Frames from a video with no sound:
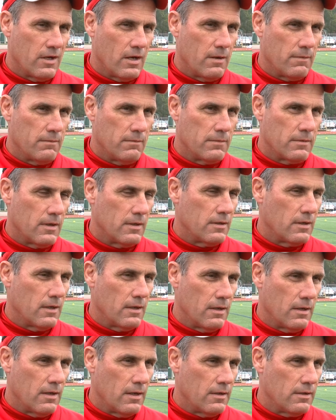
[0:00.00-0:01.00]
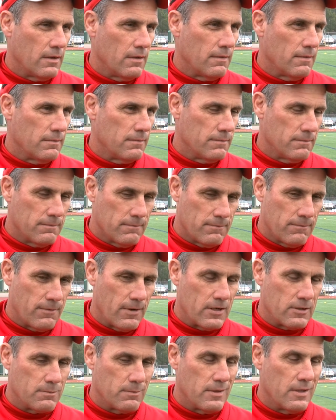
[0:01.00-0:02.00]
games at a, at a
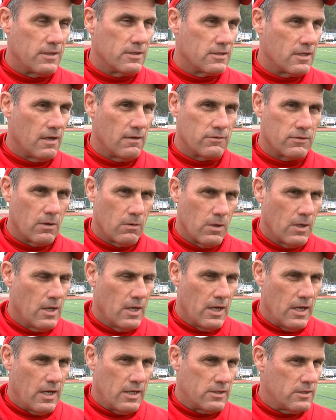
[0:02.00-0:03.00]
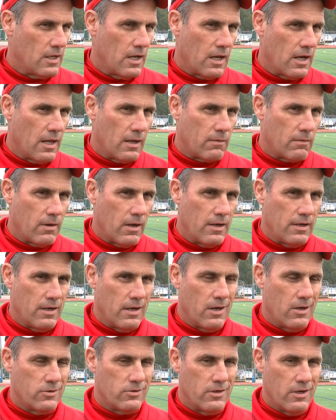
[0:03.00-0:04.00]
freshman and stuff. So it's not like Rodney
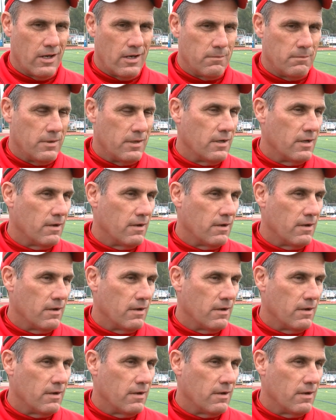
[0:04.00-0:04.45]
Anderson had been